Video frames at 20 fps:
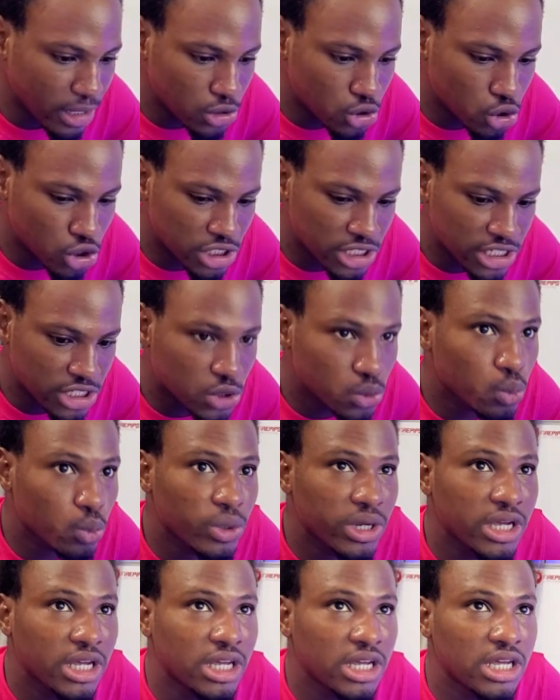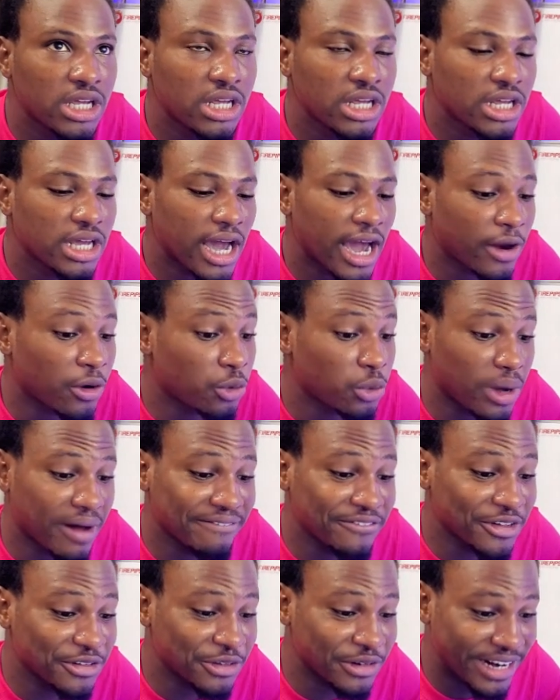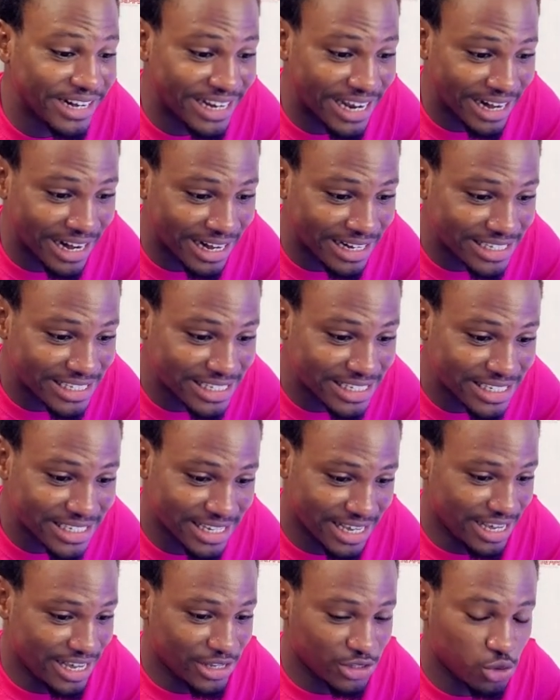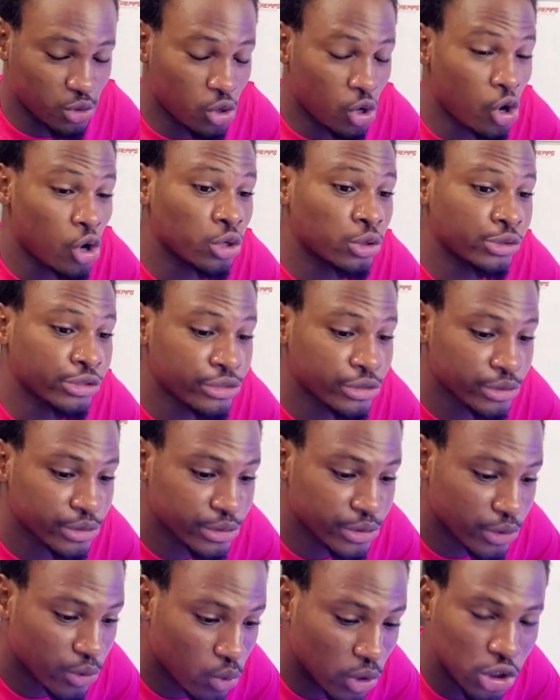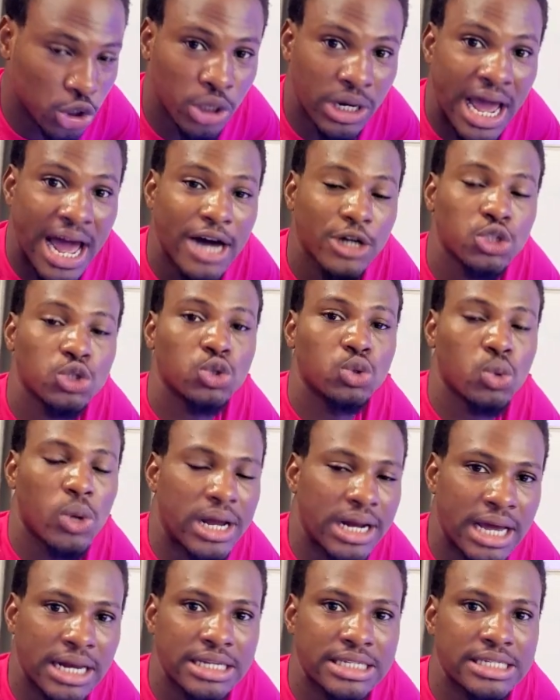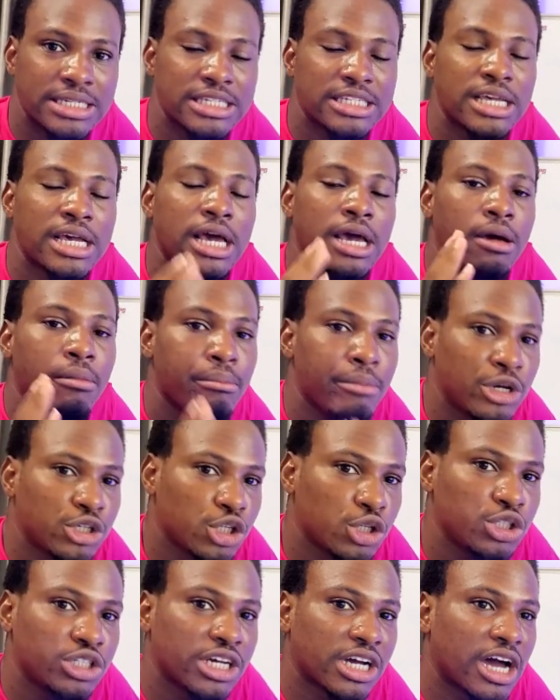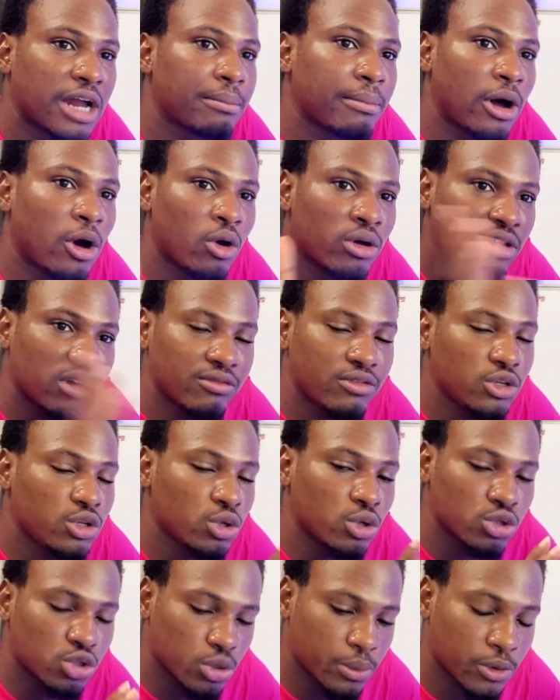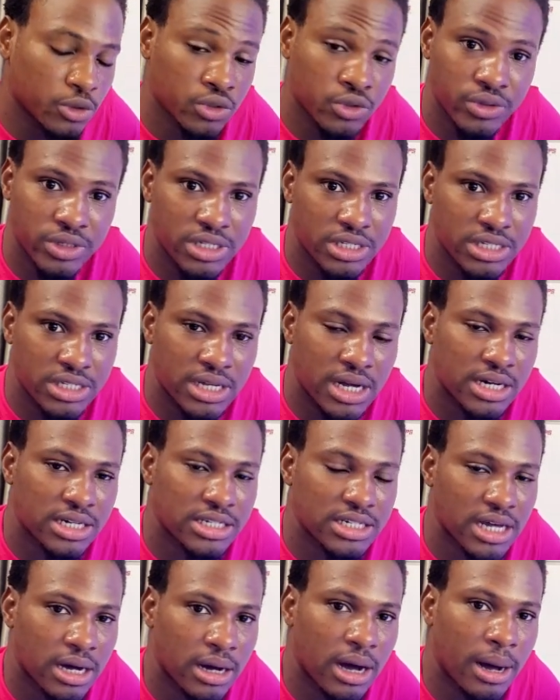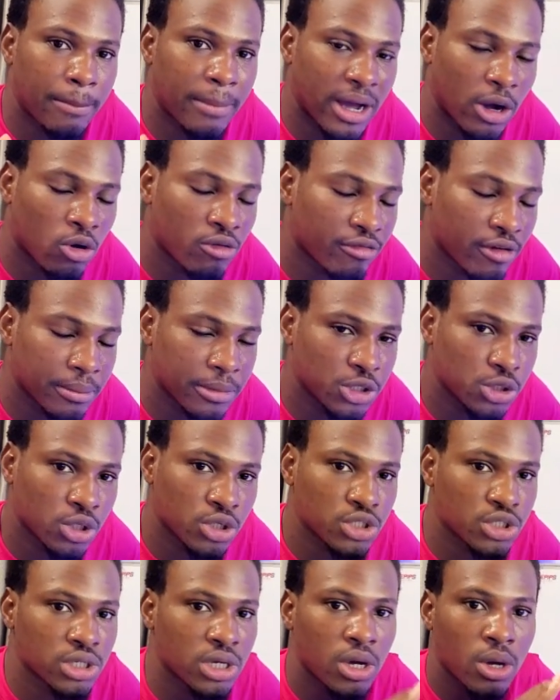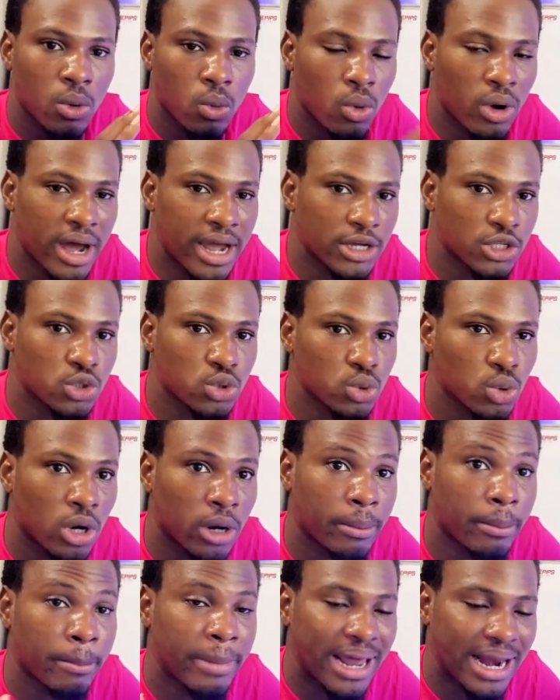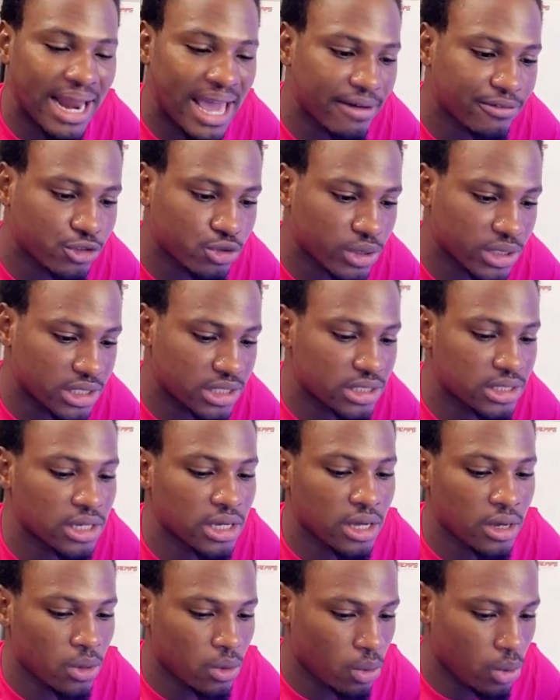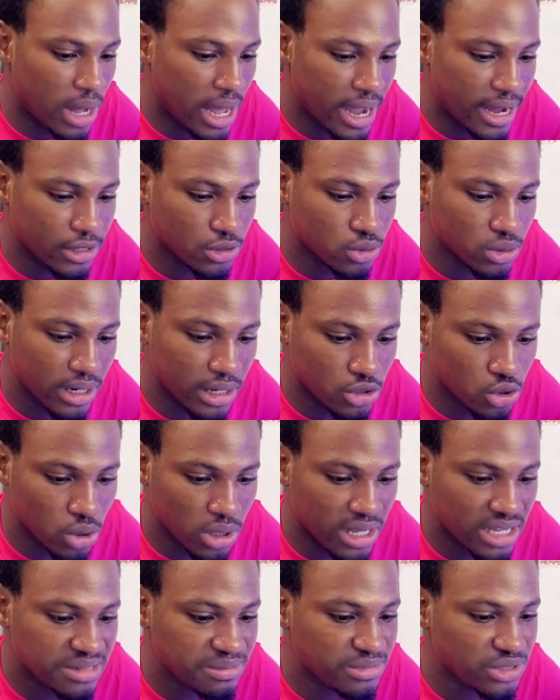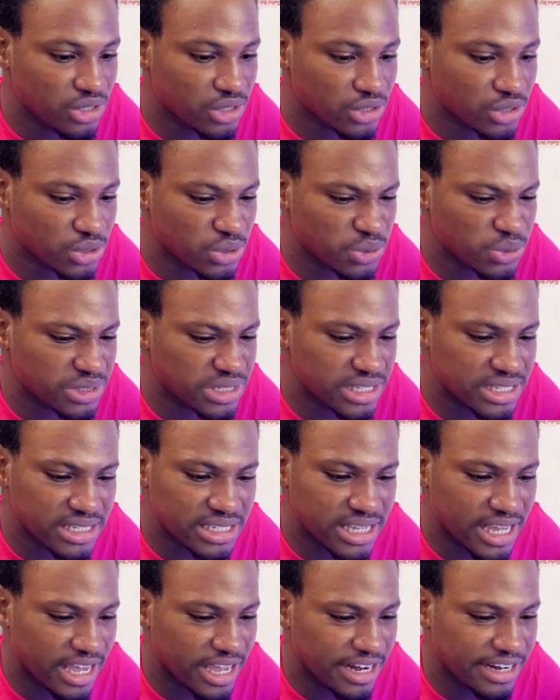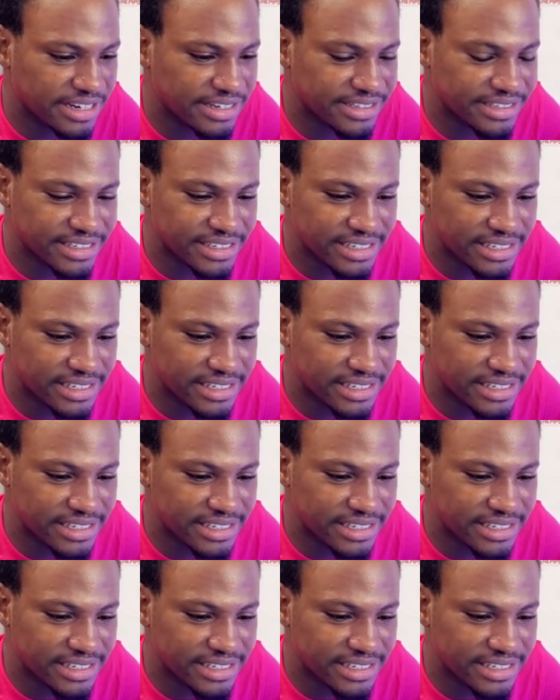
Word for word: so since we i don't know i've not done any analysis so on question on how to do analysis Make sure you check out my other video on support and resistance, my confirmations, what I do on my life trades, why I do that. So let me just do this and